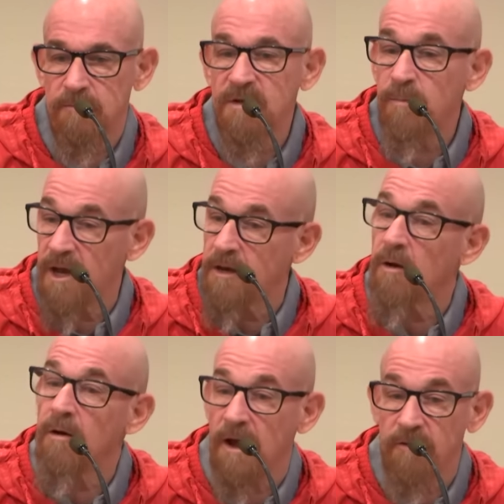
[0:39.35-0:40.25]
depending
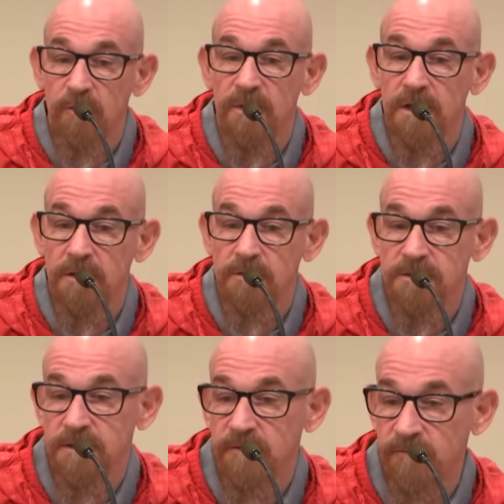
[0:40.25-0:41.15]
on how they're being
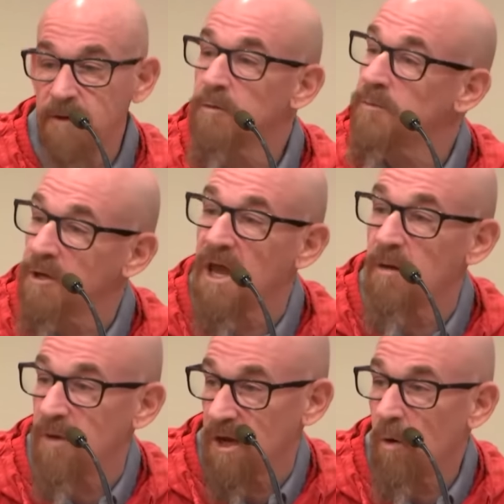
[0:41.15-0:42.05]
used in the film, you
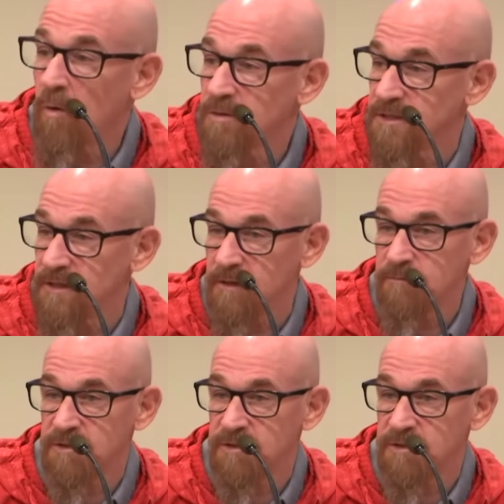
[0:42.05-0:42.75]
can't make holes in them.